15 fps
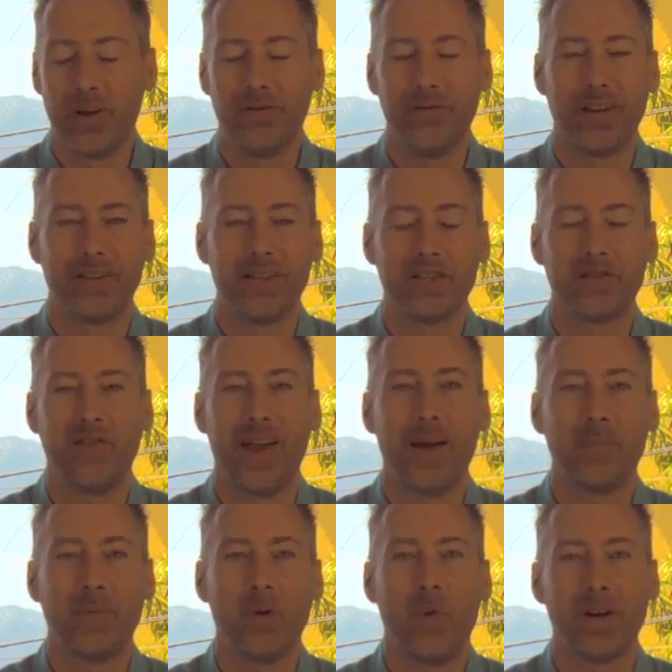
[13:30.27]
of like this
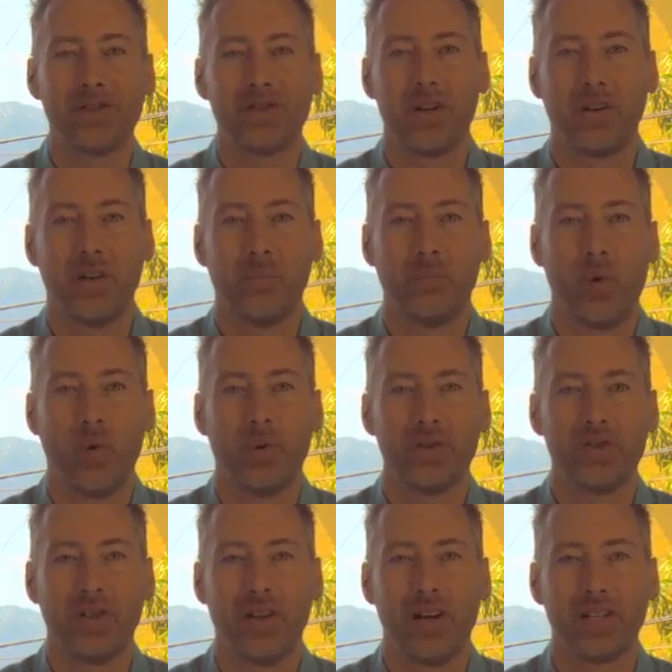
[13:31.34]
family watching on their
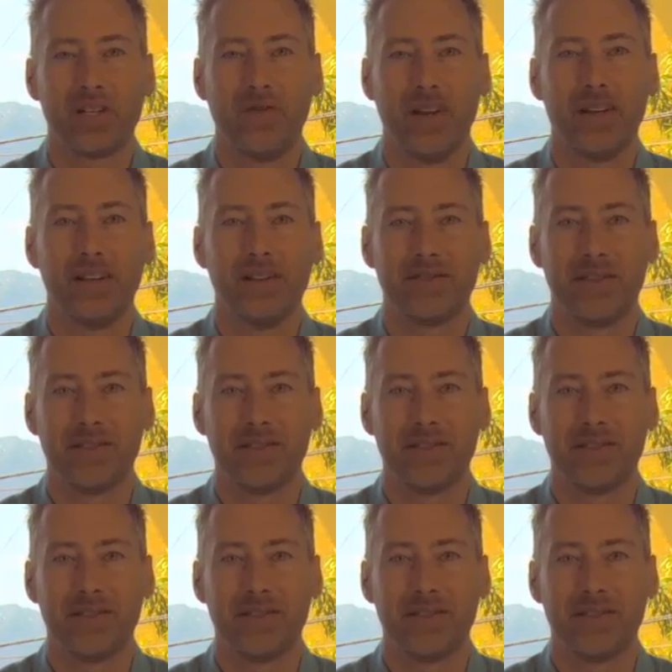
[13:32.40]
porch in Las Vegas,